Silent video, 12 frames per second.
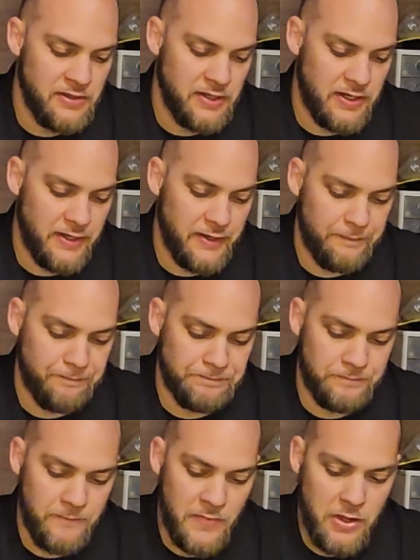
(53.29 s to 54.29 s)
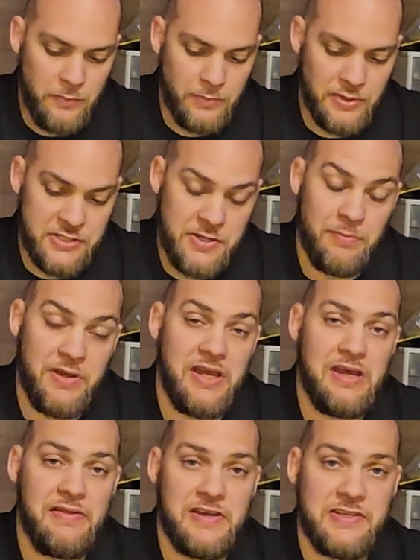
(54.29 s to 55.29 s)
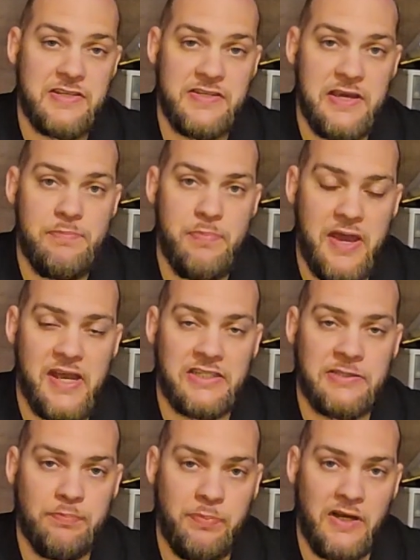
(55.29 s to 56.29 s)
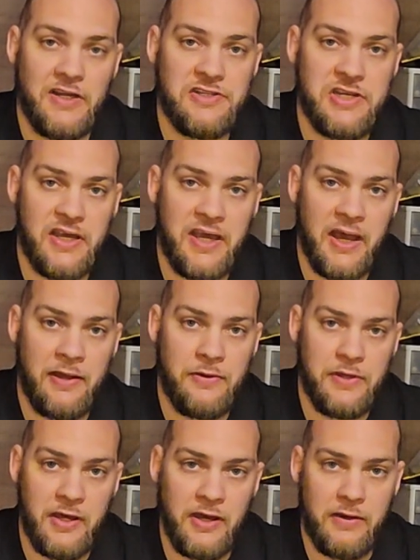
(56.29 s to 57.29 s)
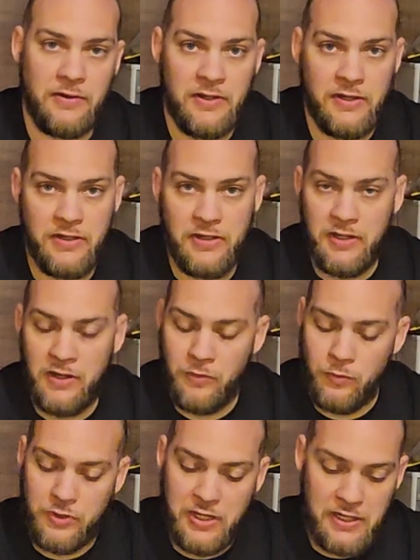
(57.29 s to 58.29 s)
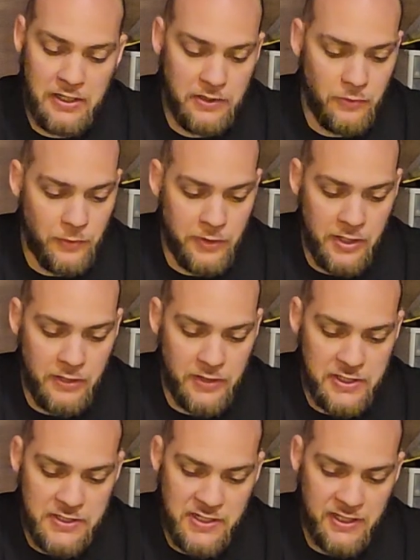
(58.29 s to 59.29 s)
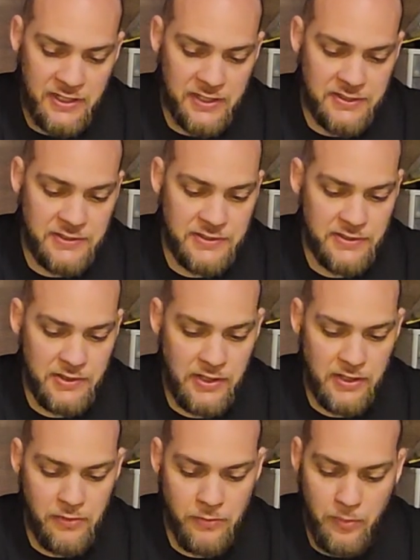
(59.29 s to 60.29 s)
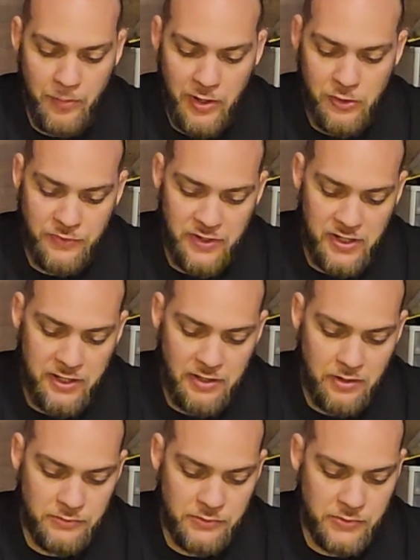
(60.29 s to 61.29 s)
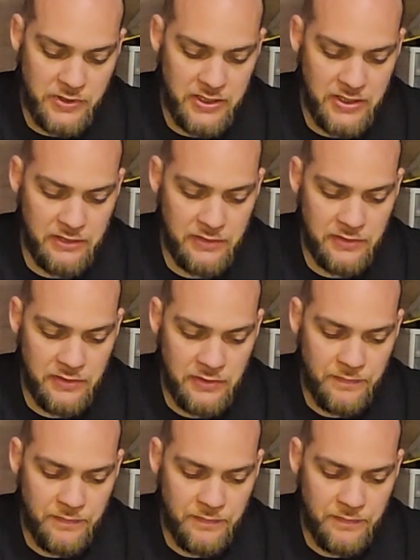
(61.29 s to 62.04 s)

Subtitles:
But to me, this is the best budget coyote call. We'll get into what all it does, the remote that it comes with.